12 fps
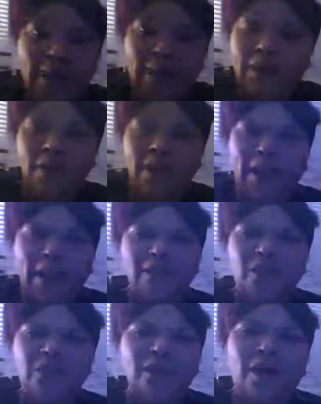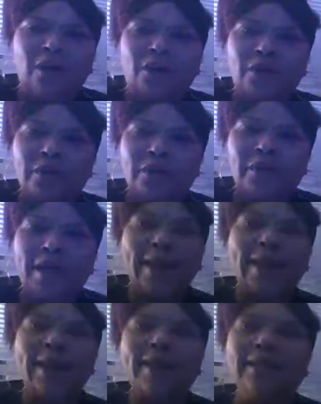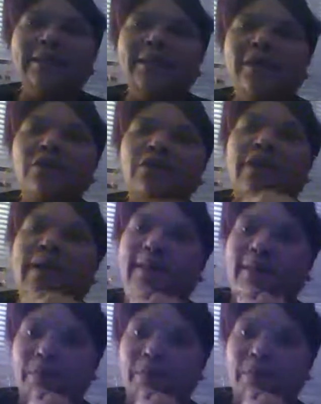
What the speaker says: to me, I don't know. I cannot tell you that.